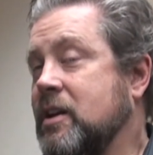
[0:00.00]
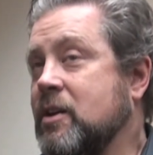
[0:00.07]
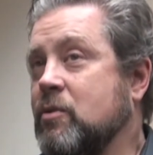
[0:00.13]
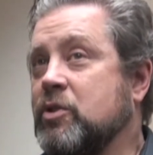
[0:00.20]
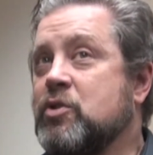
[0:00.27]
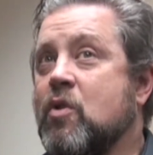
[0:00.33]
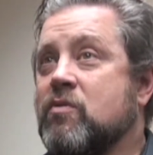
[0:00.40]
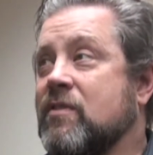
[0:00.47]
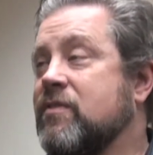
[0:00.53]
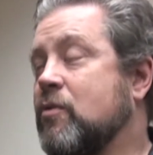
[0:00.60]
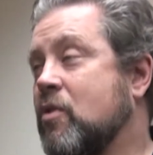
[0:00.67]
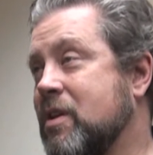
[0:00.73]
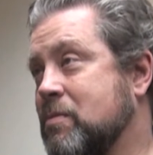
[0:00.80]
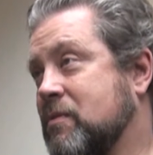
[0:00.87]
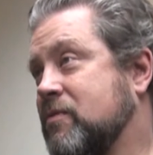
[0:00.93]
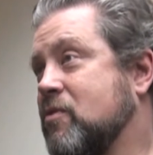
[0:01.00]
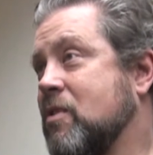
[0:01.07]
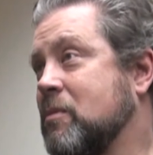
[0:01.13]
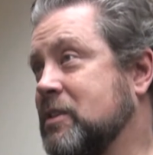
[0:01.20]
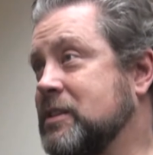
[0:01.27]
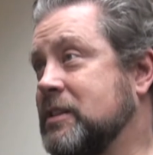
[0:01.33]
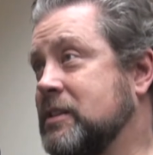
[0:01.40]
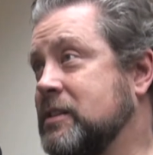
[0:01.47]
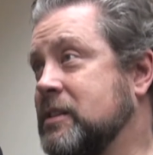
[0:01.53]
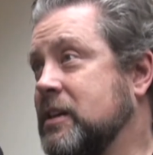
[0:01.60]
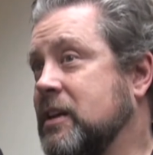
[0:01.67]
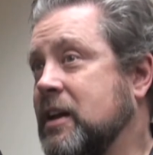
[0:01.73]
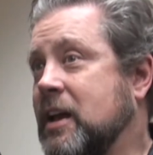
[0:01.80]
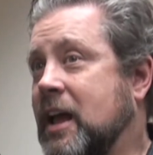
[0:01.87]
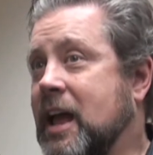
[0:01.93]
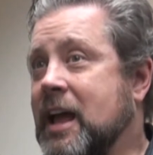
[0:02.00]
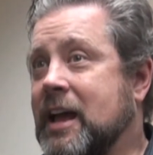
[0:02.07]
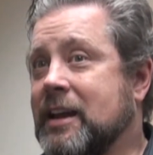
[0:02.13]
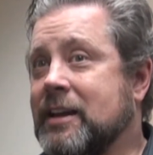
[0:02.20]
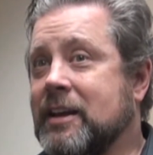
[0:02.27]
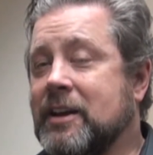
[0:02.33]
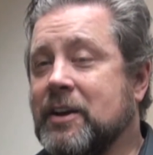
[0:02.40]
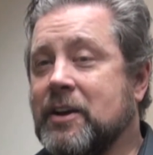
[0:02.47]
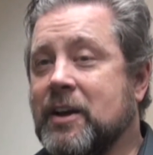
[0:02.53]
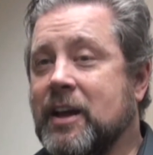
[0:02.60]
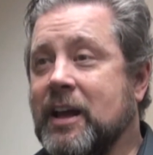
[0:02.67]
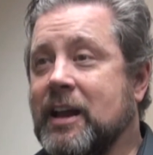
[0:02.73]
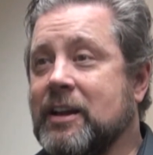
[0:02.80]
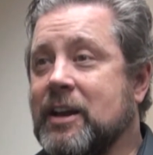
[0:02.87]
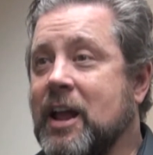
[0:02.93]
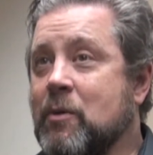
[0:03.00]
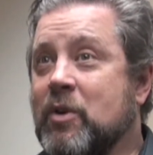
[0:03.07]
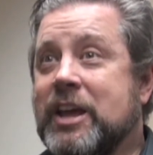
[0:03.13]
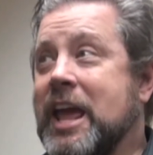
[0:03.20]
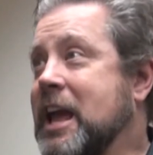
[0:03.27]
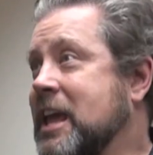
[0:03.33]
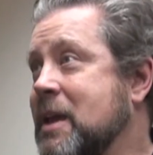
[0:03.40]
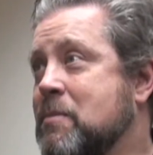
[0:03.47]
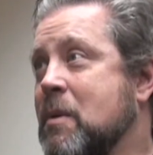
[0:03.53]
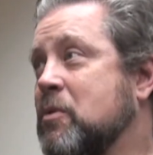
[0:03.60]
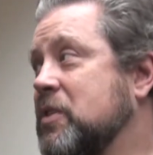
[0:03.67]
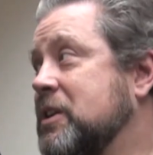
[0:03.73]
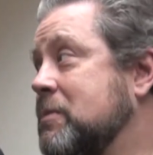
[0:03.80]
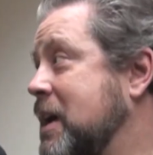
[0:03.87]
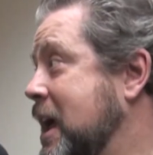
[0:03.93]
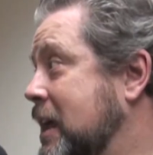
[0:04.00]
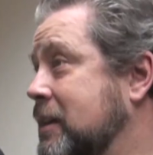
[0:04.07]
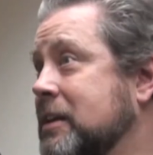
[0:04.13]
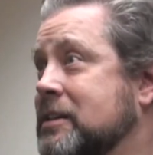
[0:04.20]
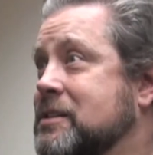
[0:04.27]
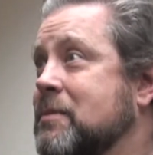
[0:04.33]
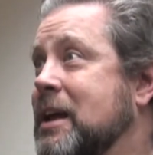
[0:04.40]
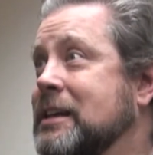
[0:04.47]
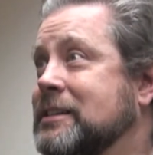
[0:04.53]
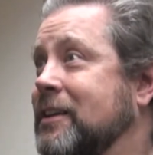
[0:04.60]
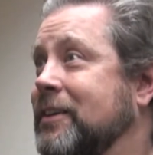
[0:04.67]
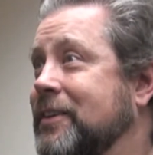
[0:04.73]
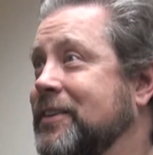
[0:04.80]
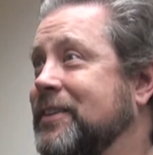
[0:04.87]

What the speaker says: We do over 40 performances, and we can't keep up with the demand. It's amazing.